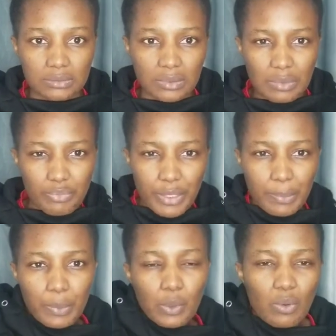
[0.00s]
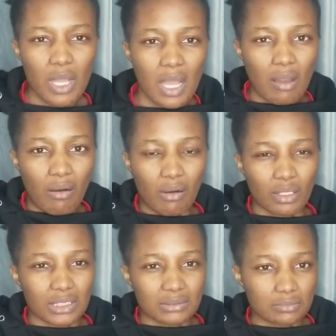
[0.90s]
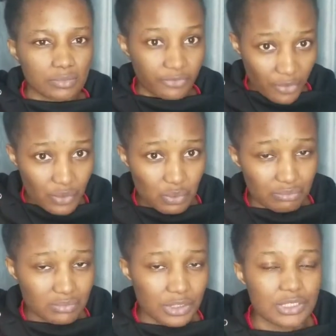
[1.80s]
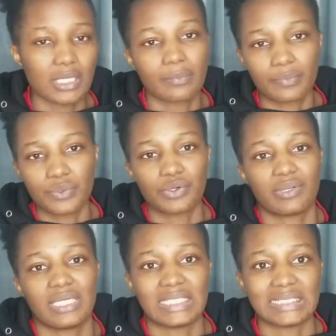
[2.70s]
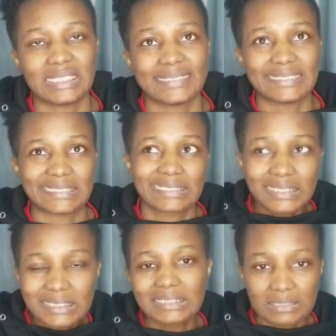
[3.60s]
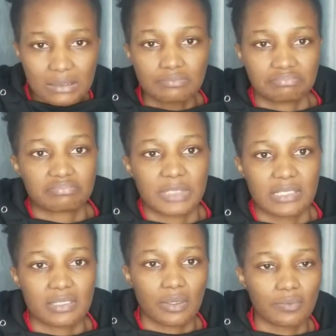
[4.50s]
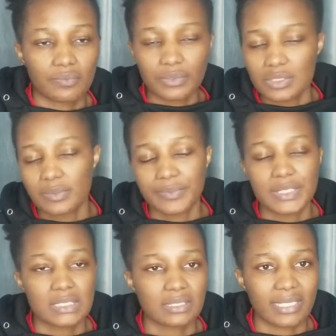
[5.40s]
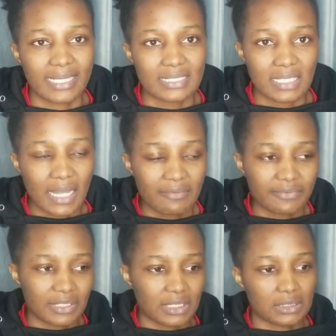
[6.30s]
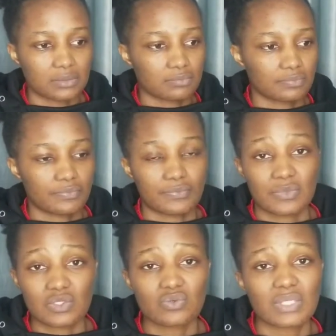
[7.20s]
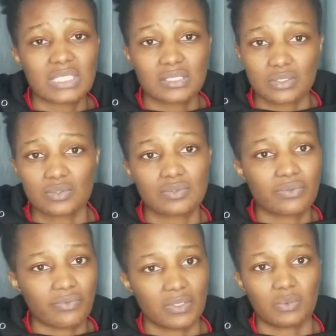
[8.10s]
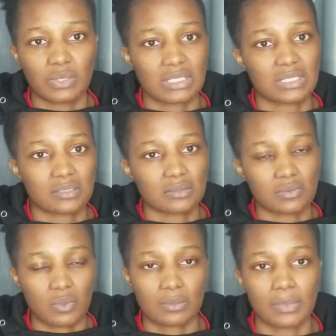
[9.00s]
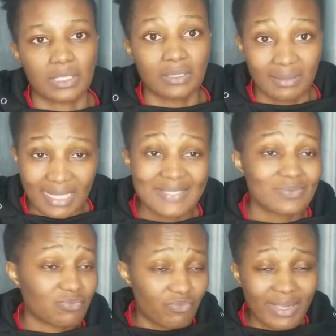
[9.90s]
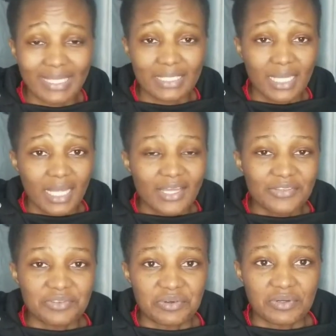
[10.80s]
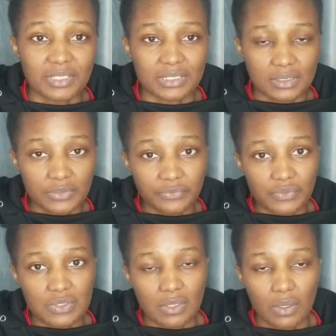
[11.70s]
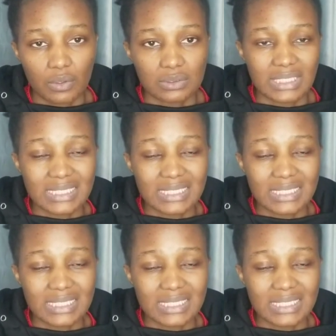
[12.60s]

a pre-poo or before you shampoo your hair. And so we're going to be using that after 2 weeks, 3 weeks to 1 month. That's when your infused oil,